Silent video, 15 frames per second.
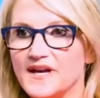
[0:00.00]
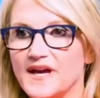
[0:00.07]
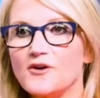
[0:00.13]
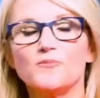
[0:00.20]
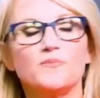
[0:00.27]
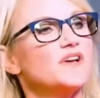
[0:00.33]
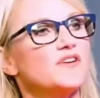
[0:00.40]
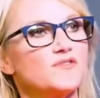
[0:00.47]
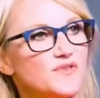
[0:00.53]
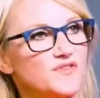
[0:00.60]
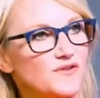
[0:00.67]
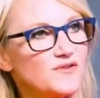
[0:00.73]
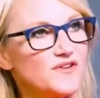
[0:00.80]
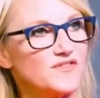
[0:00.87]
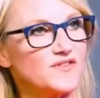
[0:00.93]
out because we
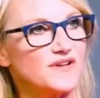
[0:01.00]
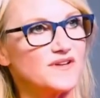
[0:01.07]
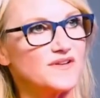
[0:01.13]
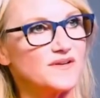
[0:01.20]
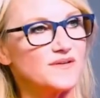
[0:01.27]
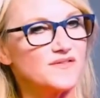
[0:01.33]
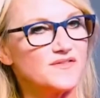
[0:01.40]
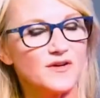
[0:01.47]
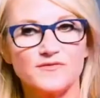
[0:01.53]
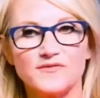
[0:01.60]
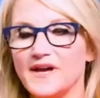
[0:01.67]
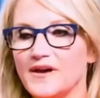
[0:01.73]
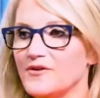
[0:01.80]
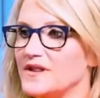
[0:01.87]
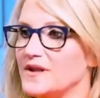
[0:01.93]
start listening to self-doubt.